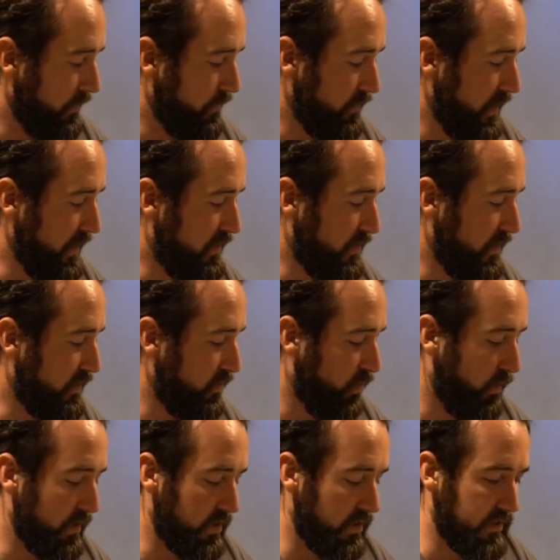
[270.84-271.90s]
It's
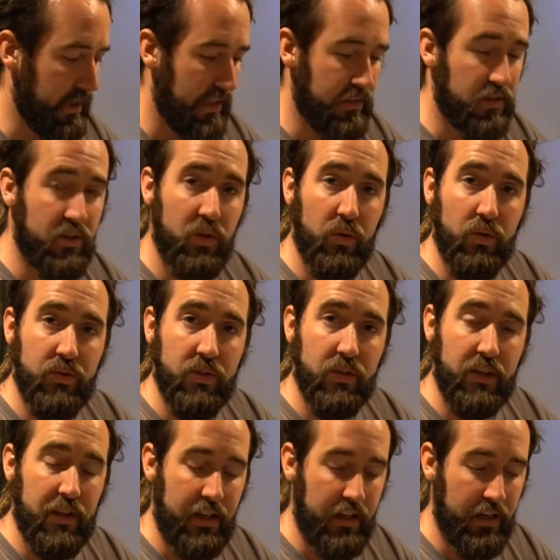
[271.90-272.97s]
almost identical to
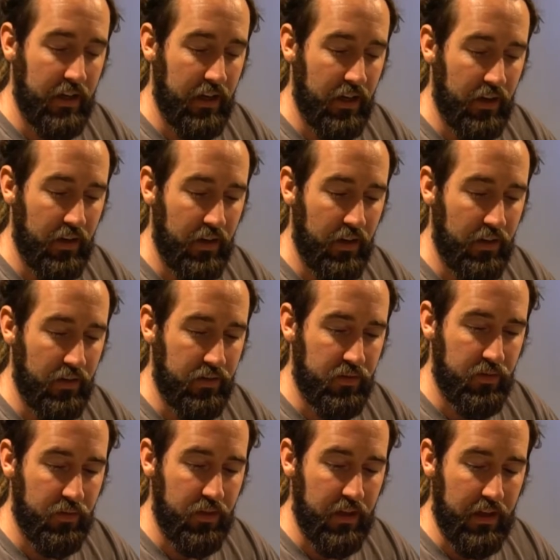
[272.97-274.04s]

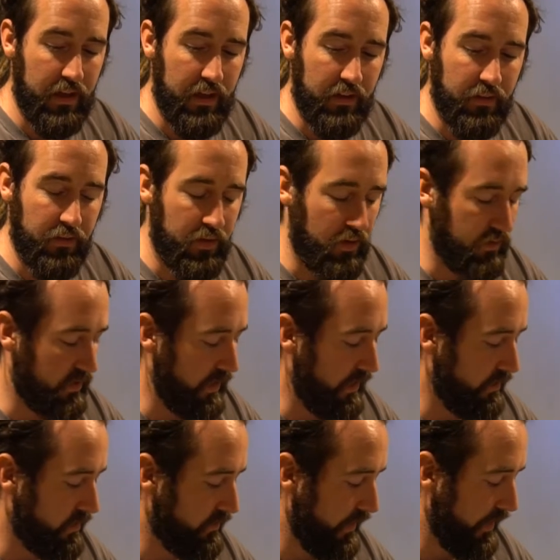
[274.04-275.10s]
the New
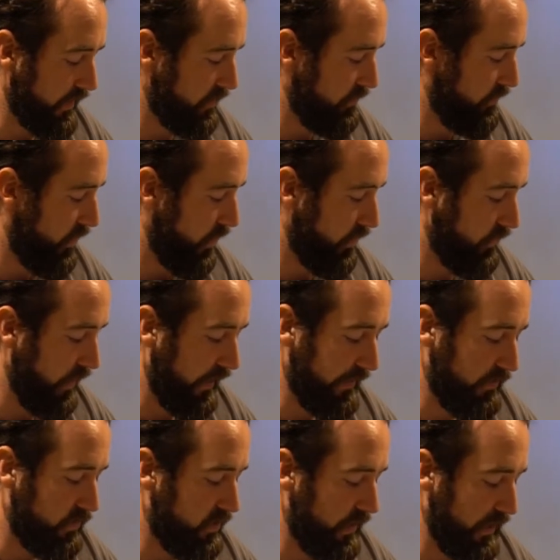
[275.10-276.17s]
Zealand sphagnum moss, and
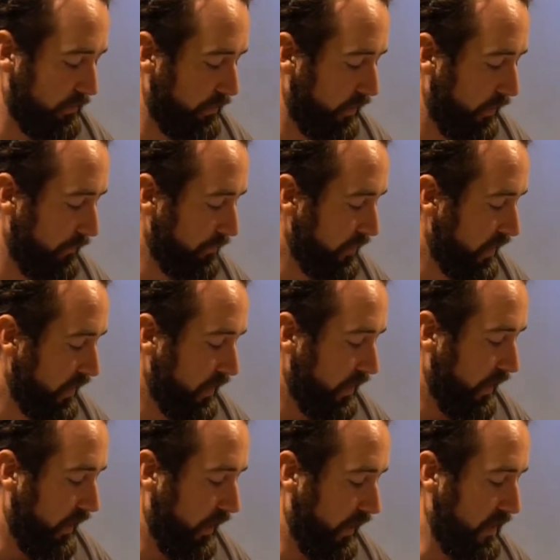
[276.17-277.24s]
it's cheaper.
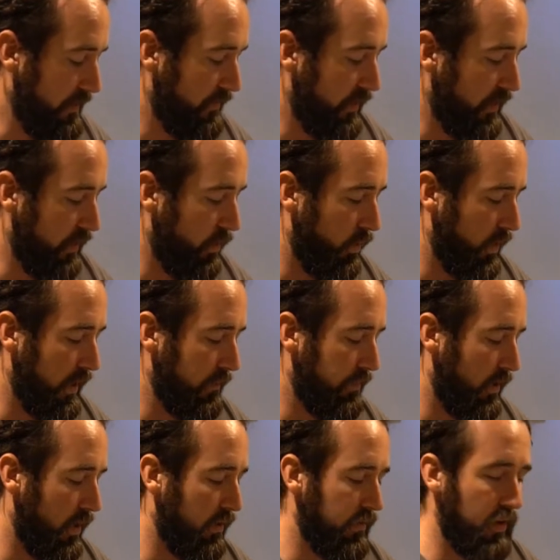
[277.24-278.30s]
Even the orchid
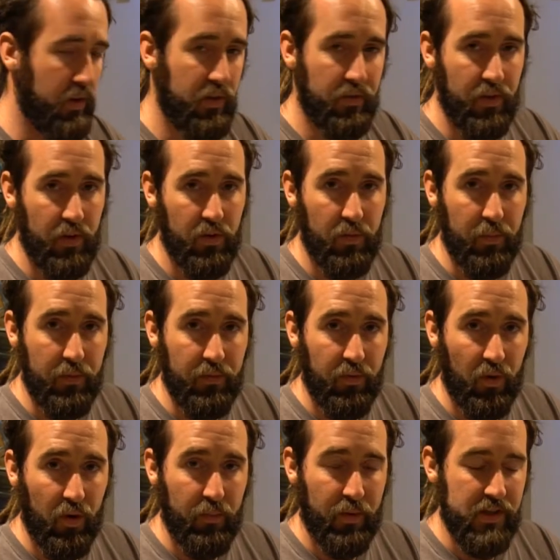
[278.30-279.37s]
bark, for those of you that have been
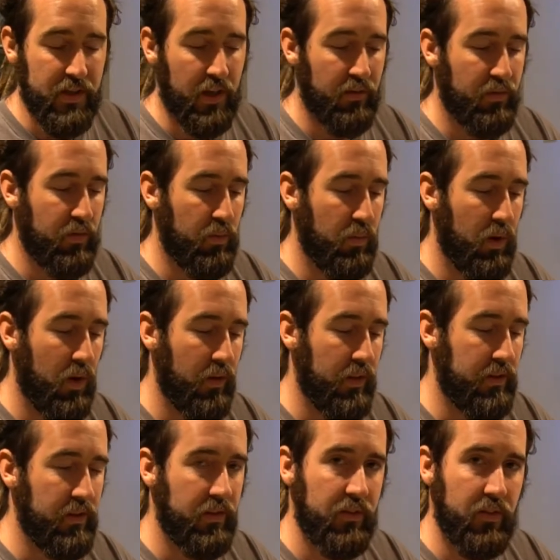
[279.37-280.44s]
following my channel for a while,
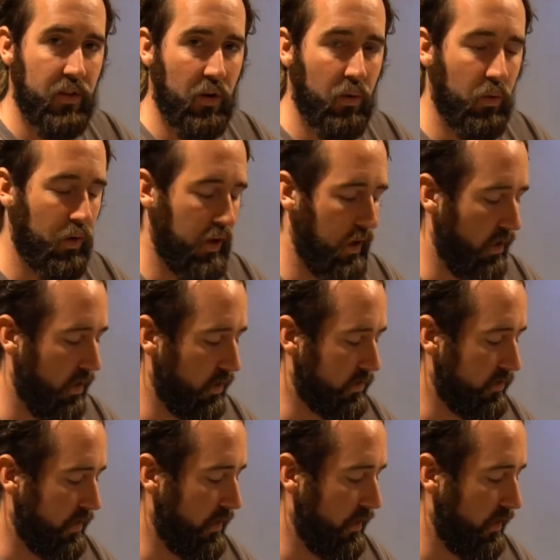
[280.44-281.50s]
this isn't like Orchiata
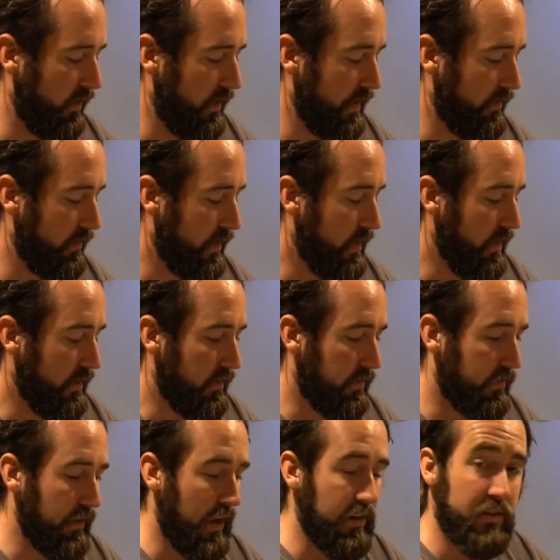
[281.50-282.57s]
or anything like this. This
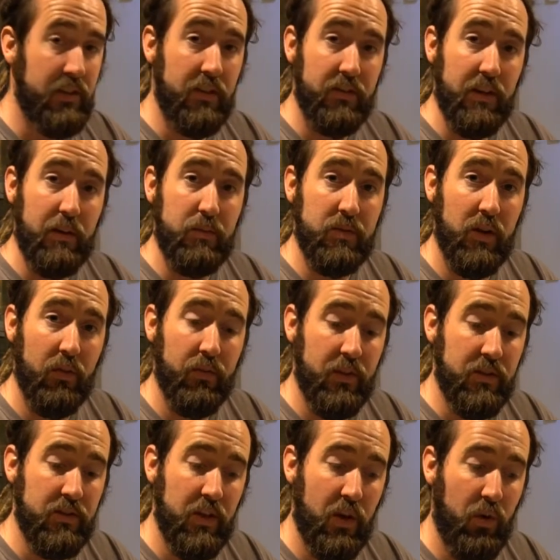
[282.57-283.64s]
is actually the same stuff they
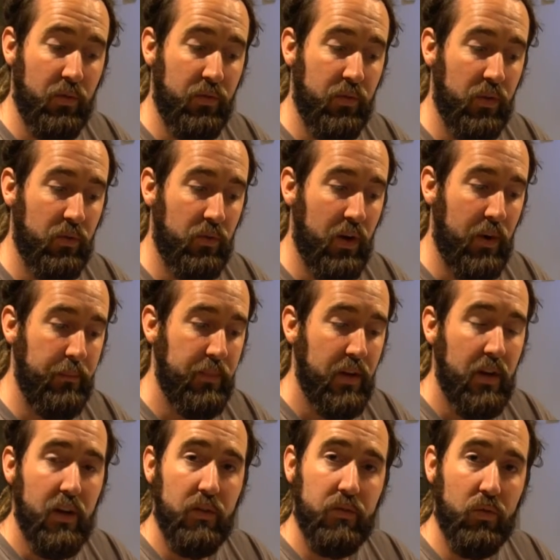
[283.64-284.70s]
sell for
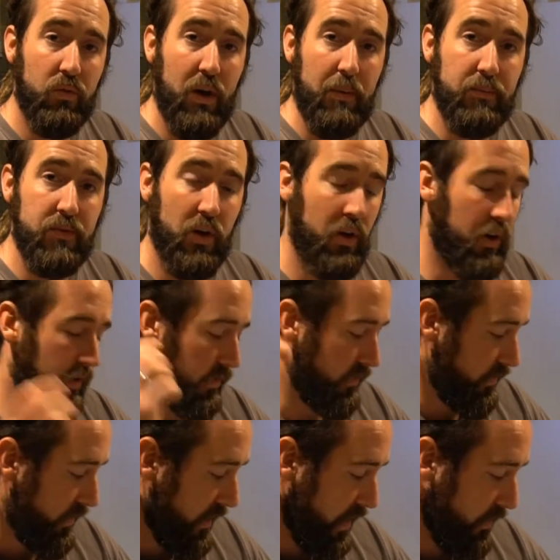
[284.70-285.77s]

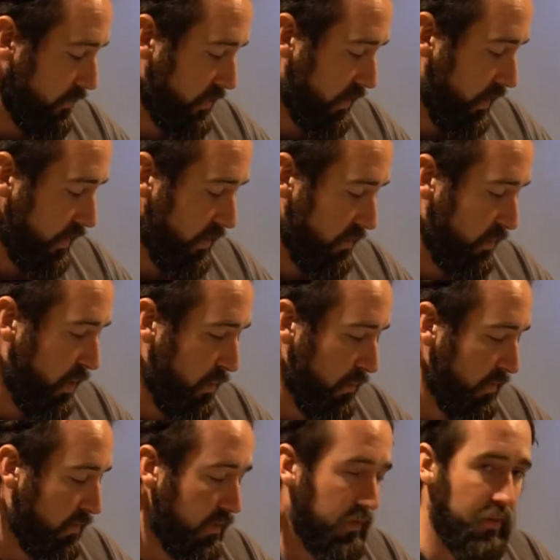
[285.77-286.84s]
reptiles to go in the bottom
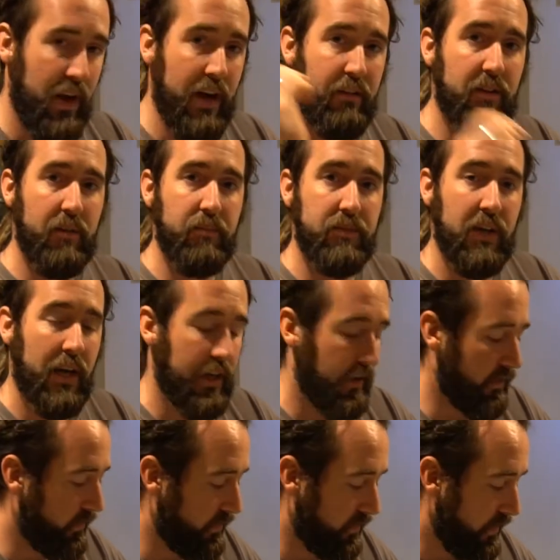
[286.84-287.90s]
of vivarium
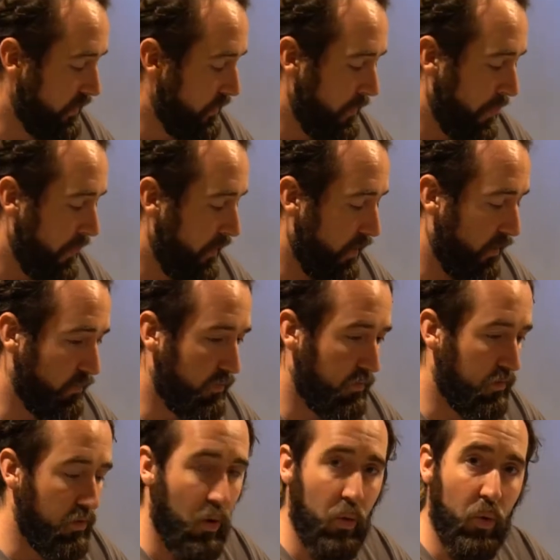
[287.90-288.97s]
tanks. I've
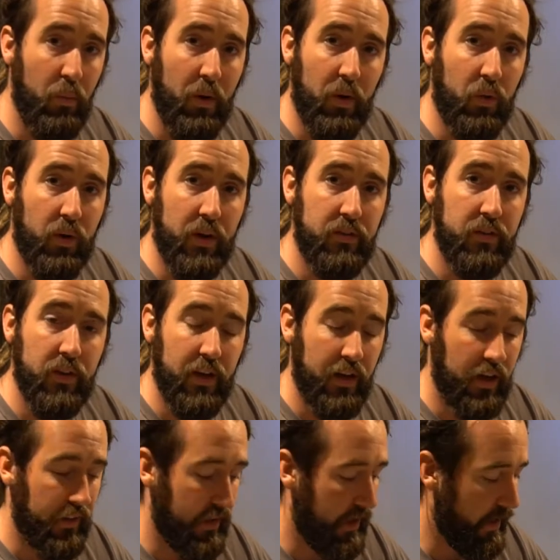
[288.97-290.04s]
grown all my orchids in it,
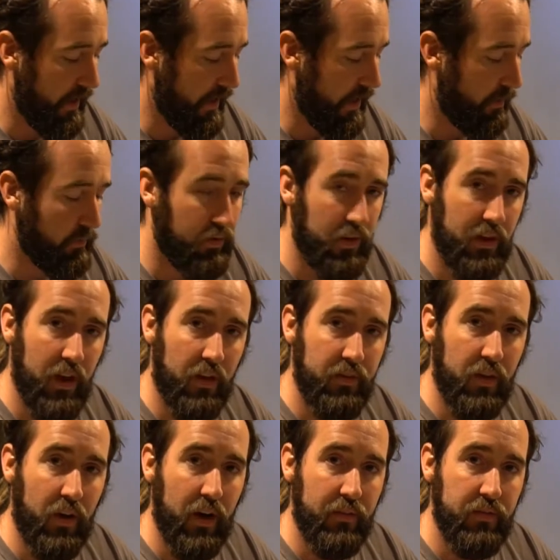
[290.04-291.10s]
and they absolutely love
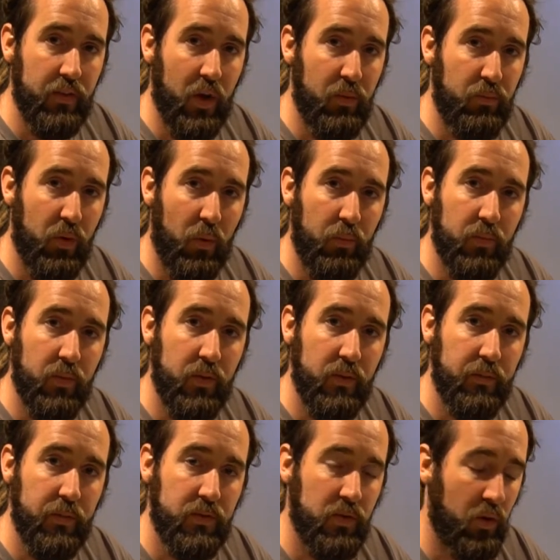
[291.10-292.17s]
it. I have no problems with
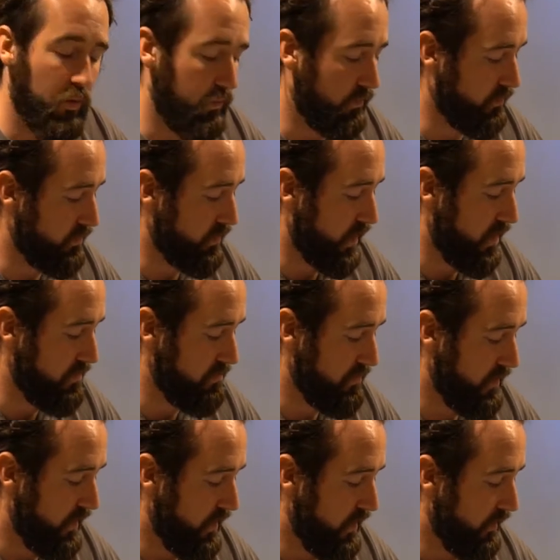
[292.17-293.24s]
them at all. So
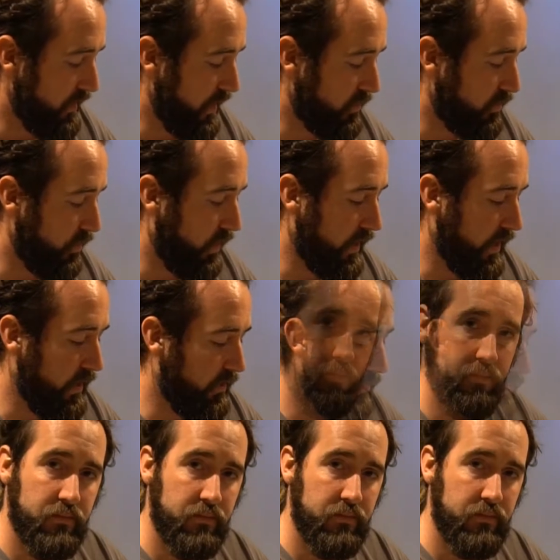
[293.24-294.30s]
that's what I use.